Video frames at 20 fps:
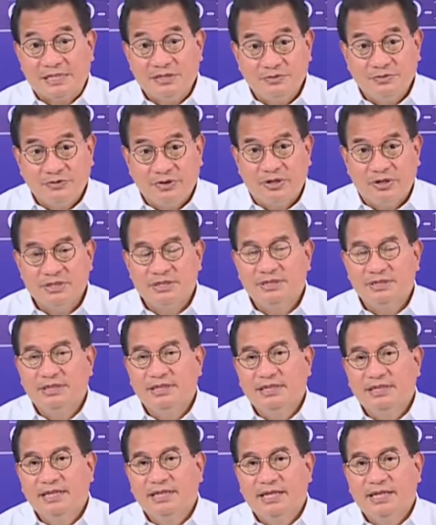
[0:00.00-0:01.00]
task force
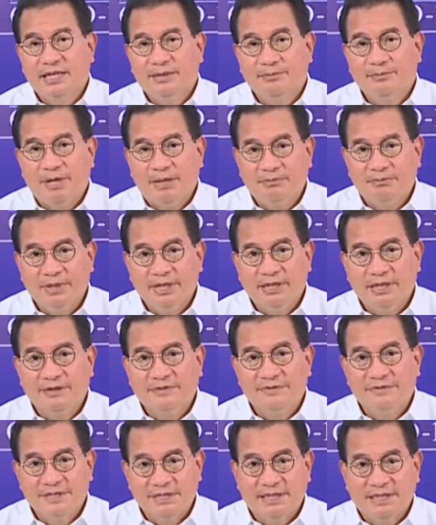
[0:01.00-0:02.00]
in public
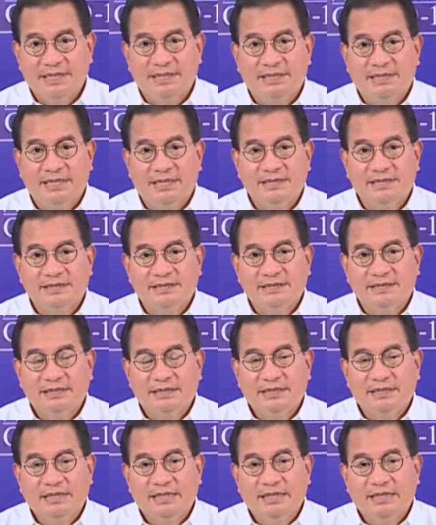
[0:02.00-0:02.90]
facilities